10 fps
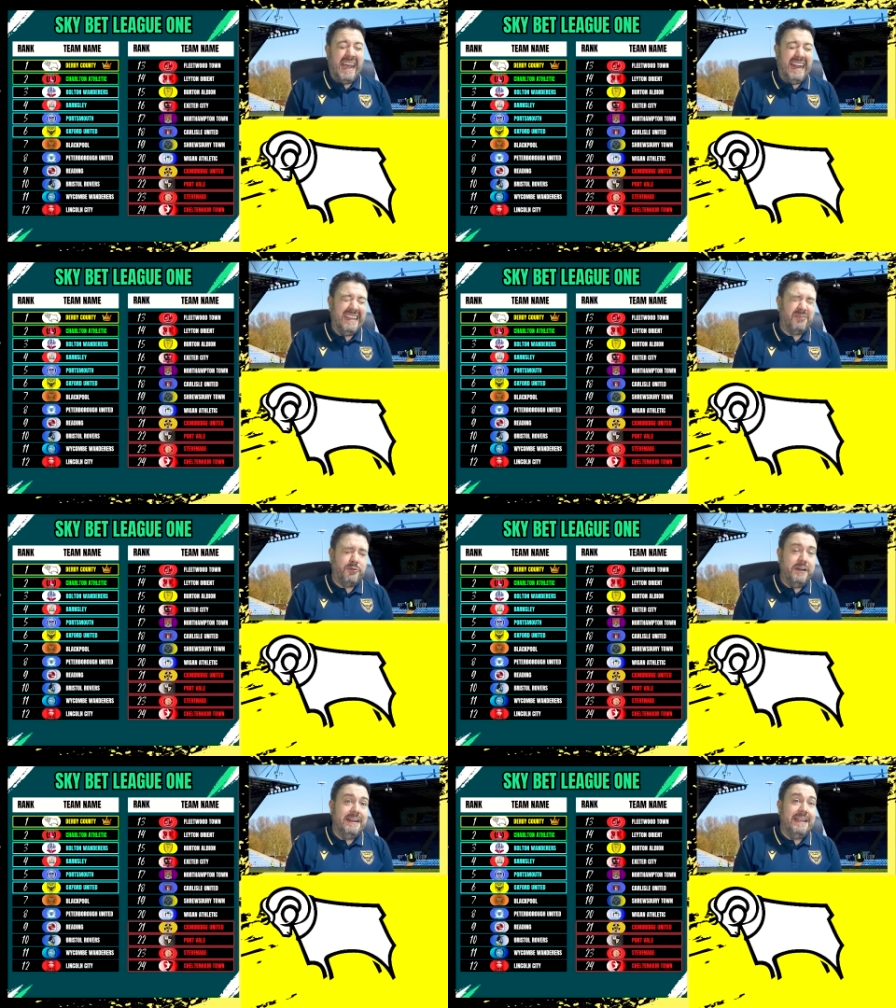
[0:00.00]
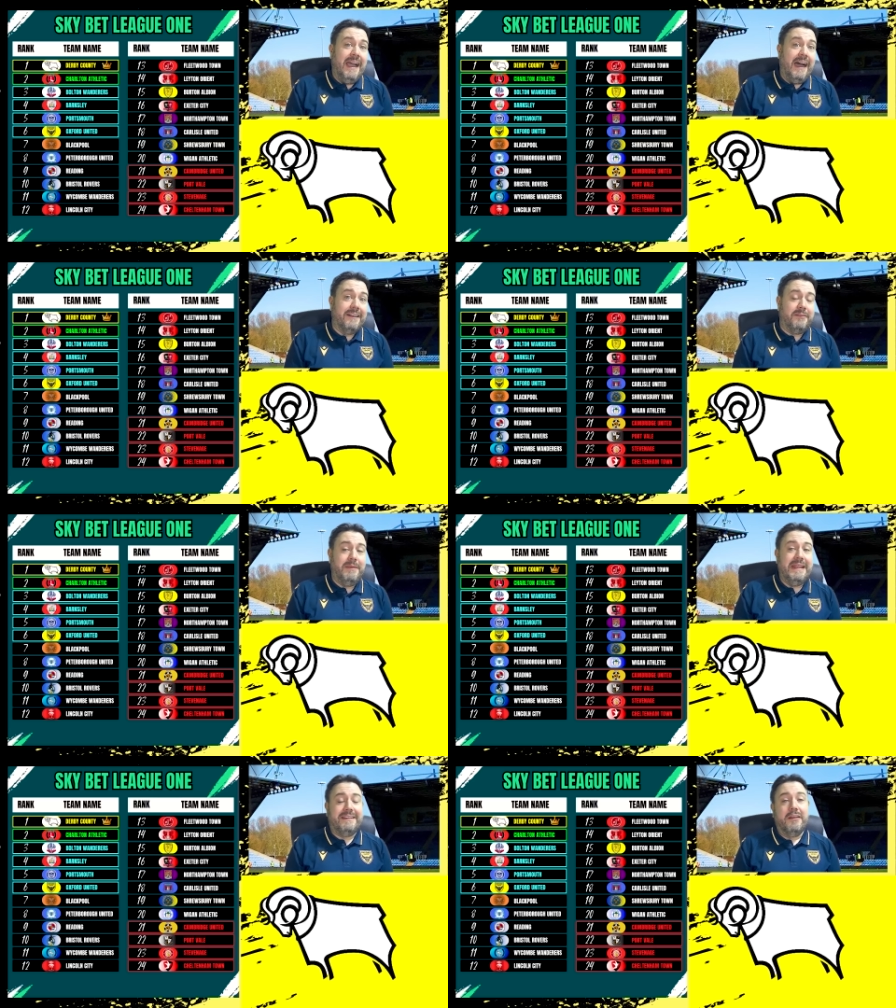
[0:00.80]
and it's really hard to
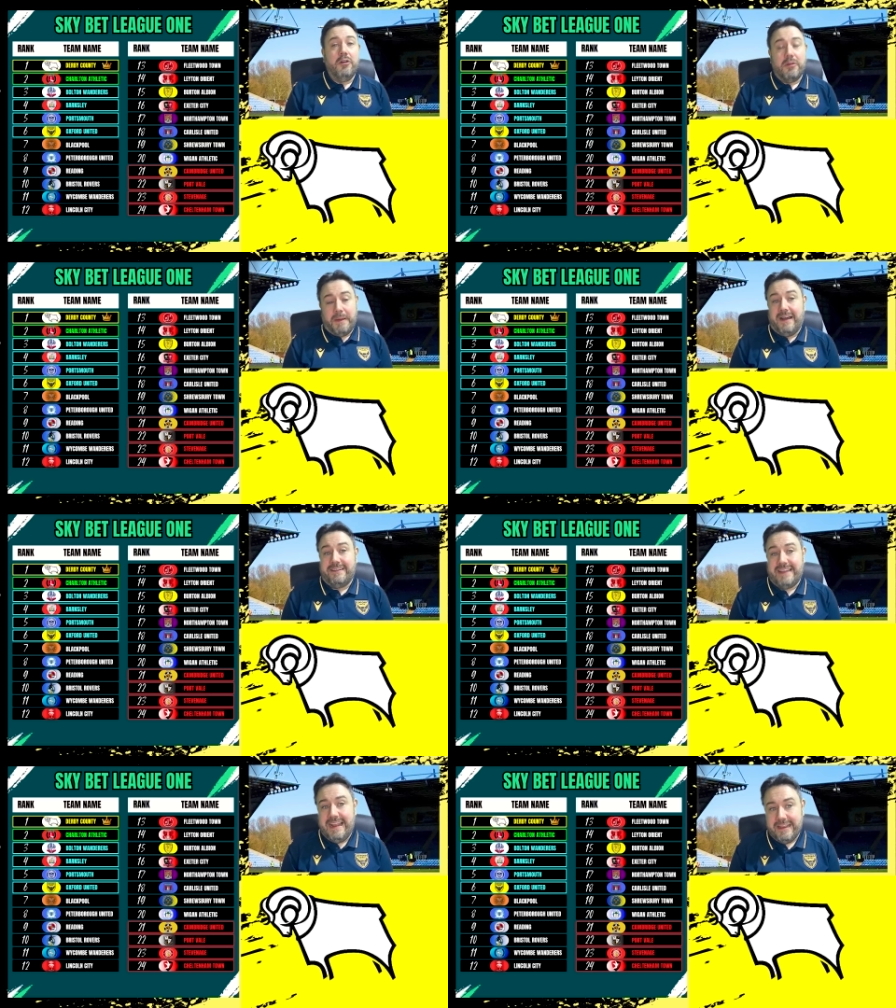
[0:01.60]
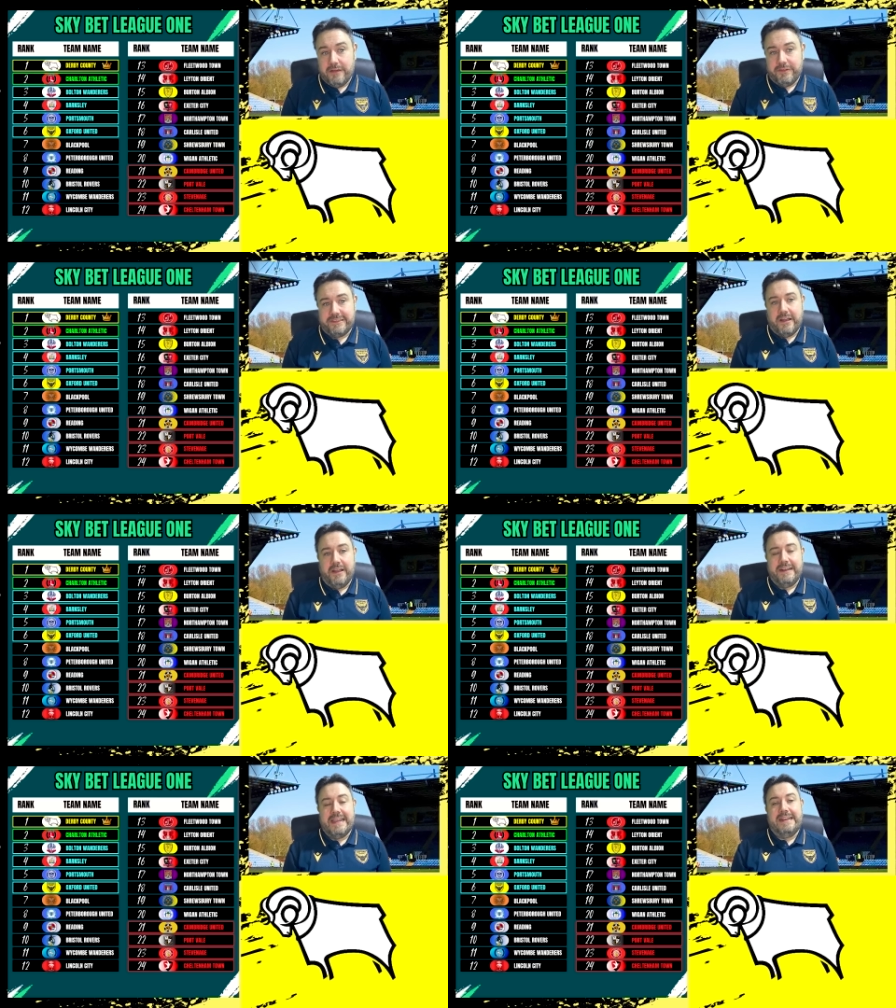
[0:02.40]
me to look past any other
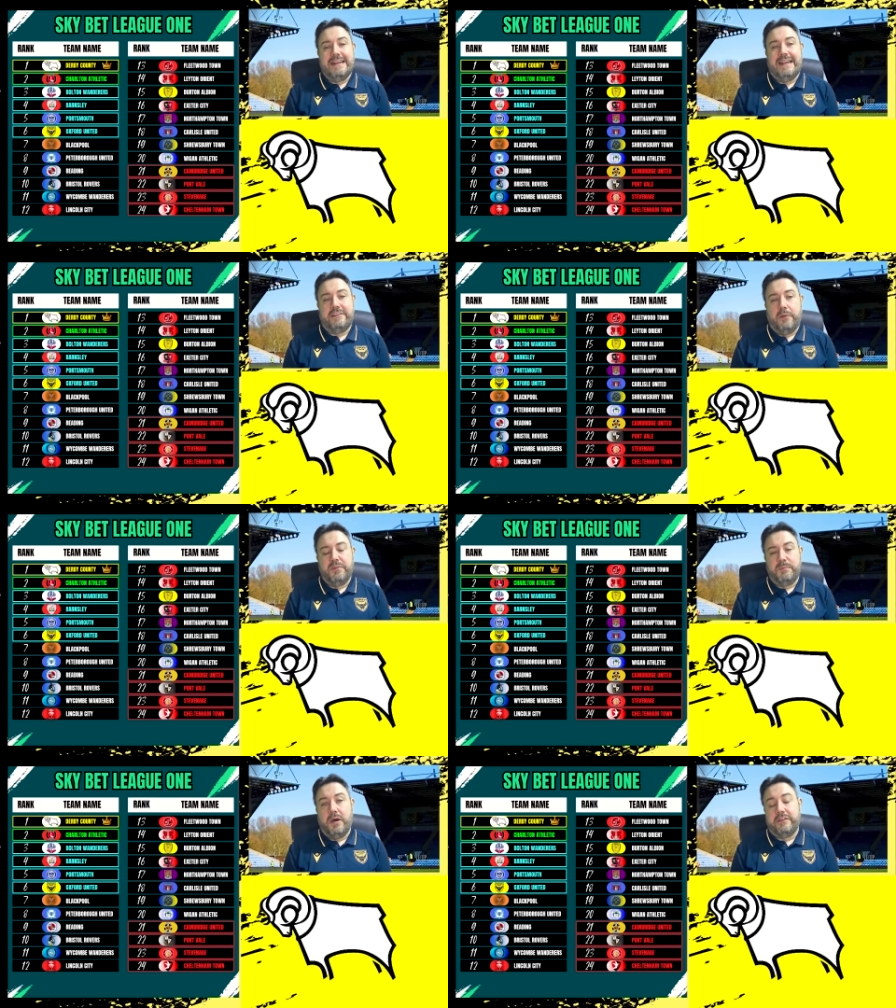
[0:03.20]
side getting that top spot, so